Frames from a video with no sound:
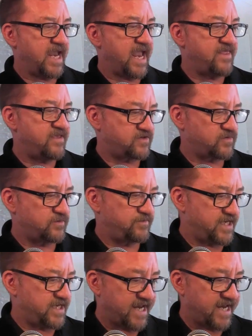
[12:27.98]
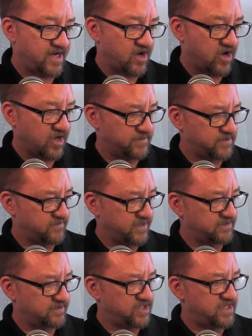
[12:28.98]
and this would be Katie Hobbs, all
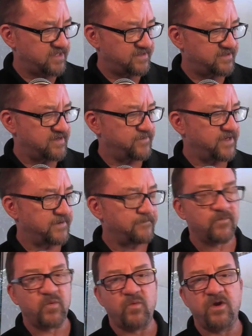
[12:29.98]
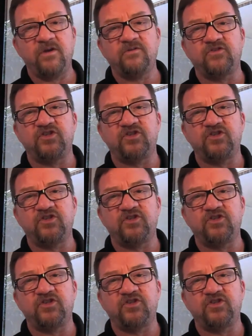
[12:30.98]
right, she did something where